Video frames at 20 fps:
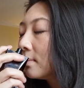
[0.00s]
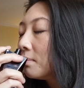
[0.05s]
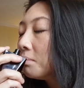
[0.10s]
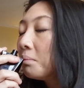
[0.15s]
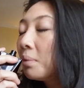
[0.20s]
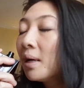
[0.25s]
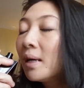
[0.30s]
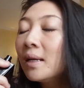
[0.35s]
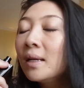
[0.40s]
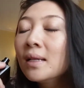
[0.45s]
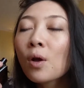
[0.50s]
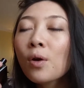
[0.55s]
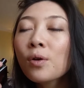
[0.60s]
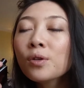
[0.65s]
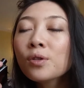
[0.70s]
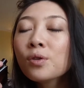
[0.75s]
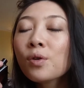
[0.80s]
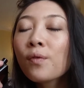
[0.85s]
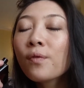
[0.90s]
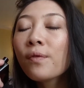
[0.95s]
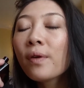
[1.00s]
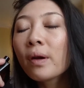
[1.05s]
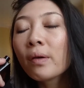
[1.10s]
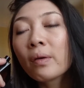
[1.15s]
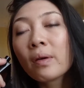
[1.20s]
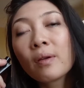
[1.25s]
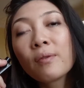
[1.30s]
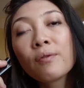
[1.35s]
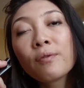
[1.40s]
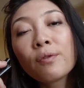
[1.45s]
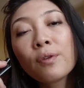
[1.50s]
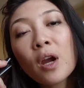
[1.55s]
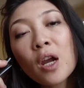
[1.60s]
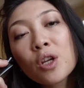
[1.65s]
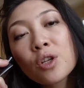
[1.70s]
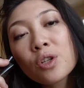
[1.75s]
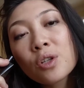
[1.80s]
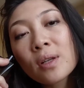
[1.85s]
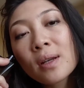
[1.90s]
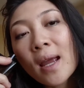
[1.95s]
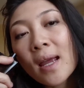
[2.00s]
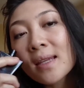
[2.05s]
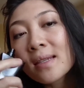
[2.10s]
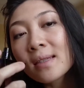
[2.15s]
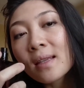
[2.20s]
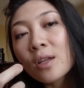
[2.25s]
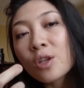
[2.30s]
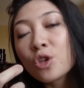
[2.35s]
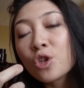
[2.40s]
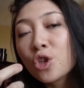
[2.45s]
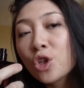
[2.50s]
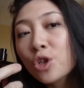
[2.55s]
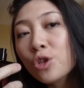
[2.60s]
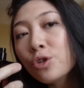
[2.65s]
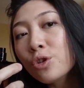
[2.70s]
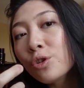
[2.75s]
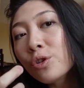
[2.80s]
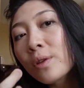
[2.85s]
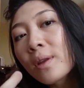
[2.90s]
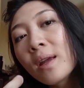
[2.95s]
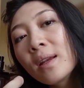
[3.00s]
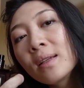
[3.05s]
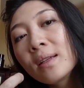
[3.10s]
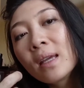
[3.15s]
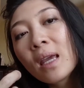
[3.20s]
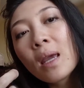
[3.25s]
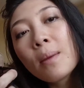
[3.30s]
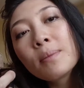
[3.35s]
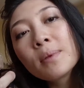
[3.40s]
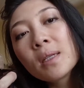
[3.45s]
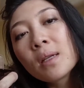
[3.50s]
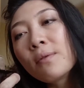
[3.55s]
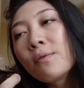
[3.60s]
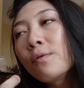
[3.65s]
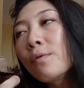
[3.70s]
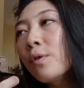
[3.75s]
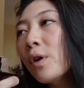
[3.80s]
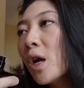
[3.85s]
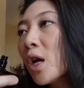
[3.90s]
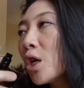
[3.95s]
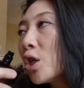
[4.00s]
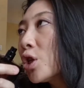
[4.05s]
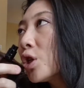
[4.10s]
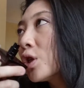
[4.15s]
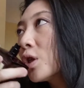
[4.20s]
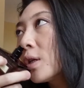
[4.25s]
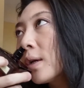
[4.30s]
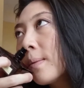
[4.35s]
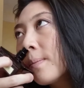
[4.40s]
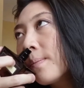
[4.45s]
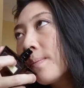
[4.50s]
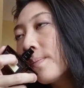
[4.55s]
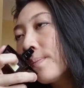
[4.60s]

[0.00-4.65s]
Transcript: but it's also very fresh. It has that ginger that keeps it fresh.